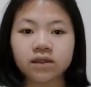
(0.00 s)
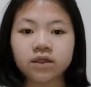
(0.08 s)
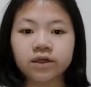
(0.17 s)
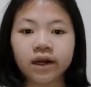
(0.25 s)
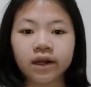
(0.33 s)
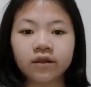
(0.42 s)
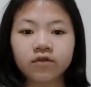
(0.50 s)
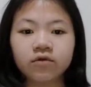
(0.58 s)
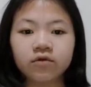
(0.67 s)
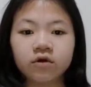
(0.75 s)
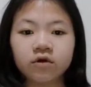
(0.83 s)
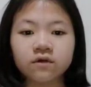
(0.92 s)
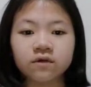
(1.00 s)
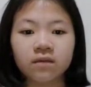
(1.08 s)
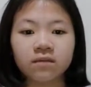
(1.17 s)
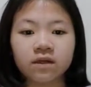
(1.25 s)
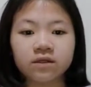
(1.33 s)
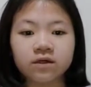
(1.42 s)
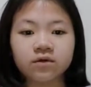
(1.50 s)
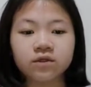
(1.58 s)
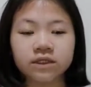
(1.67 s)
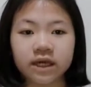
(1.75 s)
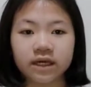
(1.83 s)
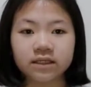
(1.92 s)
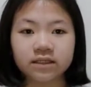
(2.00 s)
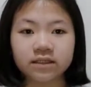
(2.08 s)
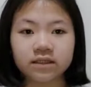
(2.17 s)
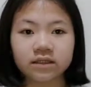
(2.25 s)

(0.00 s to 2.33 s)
trying to coax from his own chest